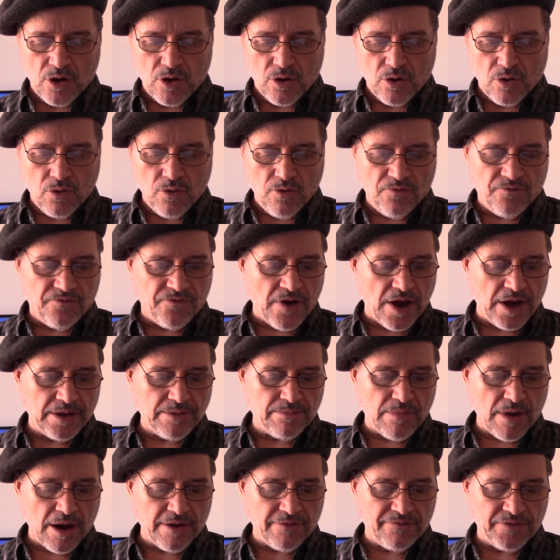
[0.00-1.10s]
who
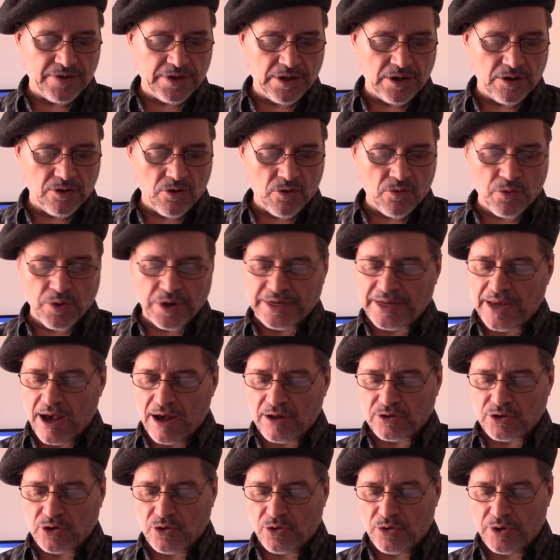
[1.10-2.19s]
find my video
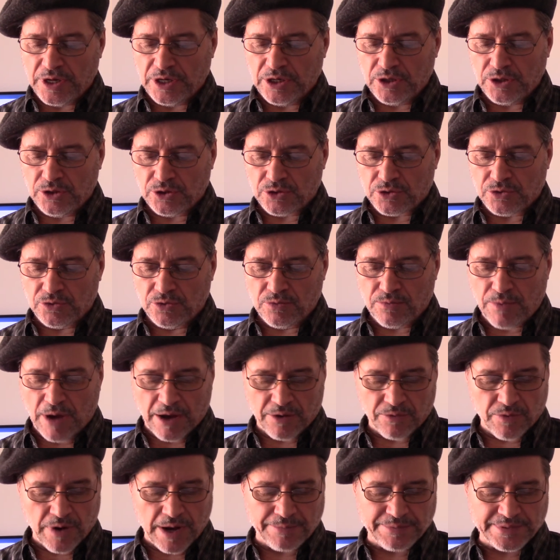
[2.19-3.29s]
without going to my
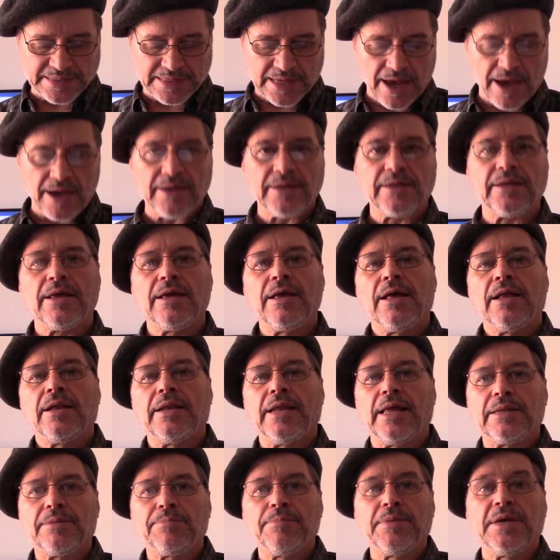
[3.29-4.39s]
website,
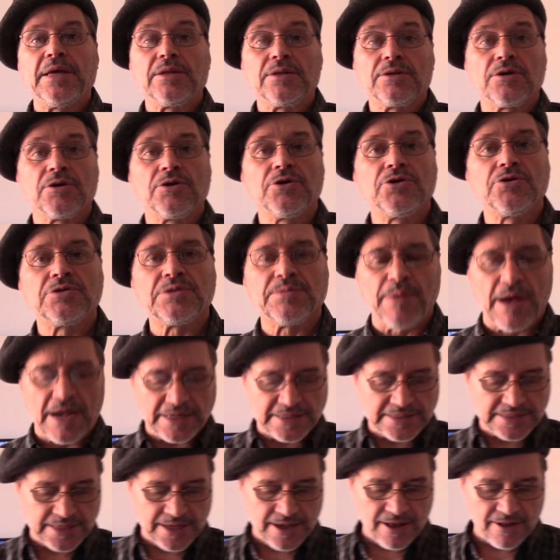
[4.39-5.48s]
let me introduce
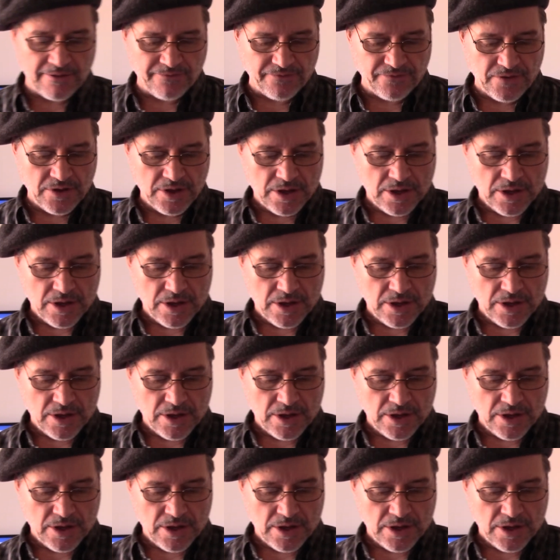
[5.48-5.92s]
myself.